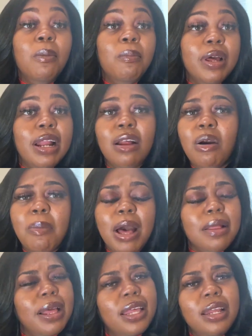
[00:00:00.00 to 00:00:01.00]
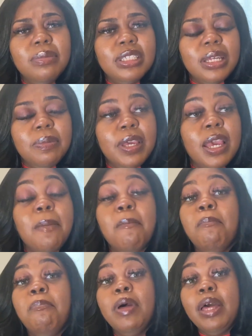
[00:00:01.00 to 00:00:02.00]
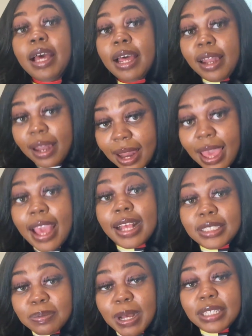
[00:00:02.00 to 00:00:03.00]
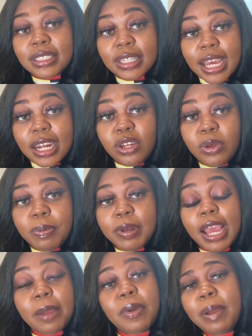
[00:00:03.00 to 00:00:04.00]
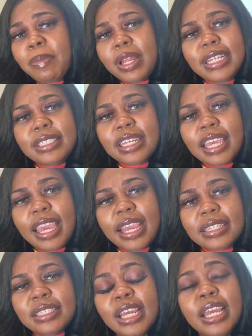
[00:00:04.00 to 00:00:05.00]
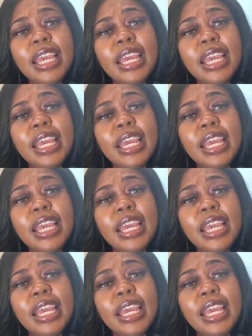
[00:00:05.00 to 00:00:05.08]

But I don't bother. I let him sleep in. But unless my son got a stupid diaper, but this the catch.